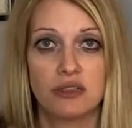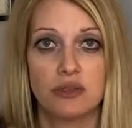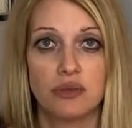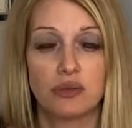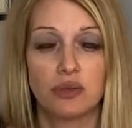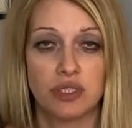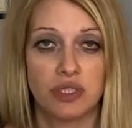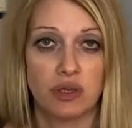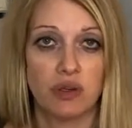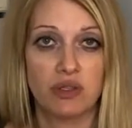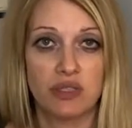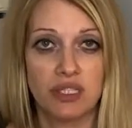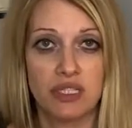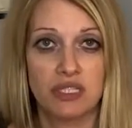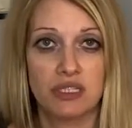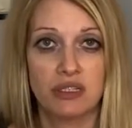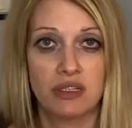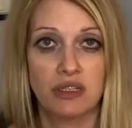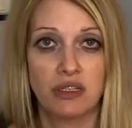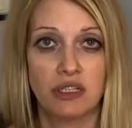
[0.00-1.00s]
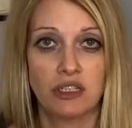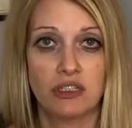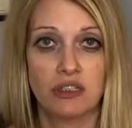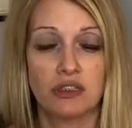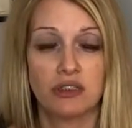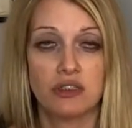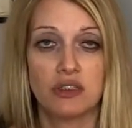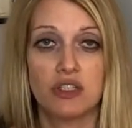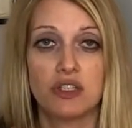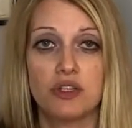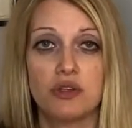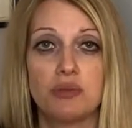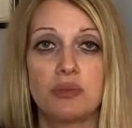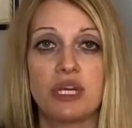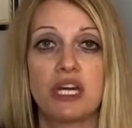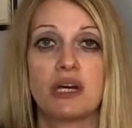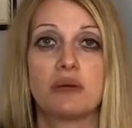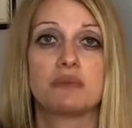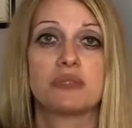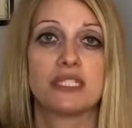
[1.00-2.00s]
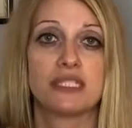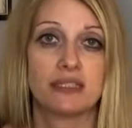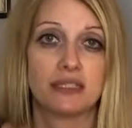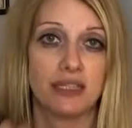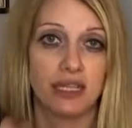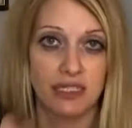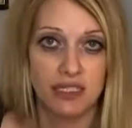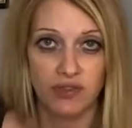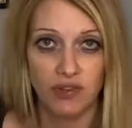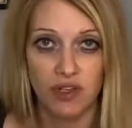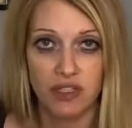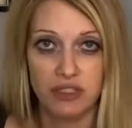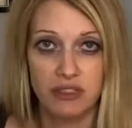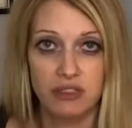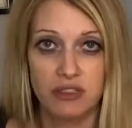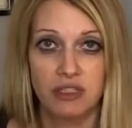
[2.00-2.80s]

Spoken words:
results, to become successful,